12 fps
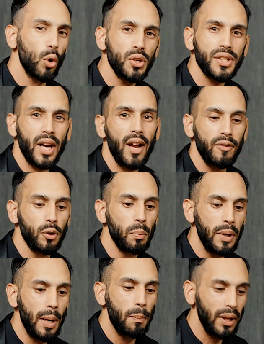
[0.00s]
we should all
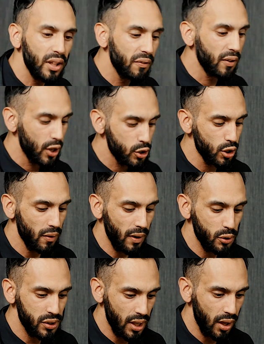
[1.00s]
strive to be a better
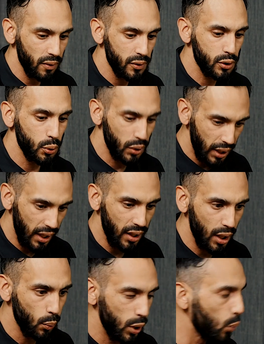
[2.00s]
version of ourselves
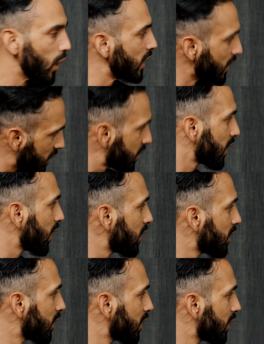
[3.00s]
today than we were
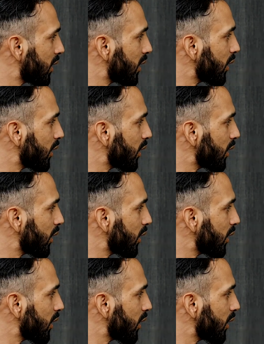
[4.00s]
yesterday.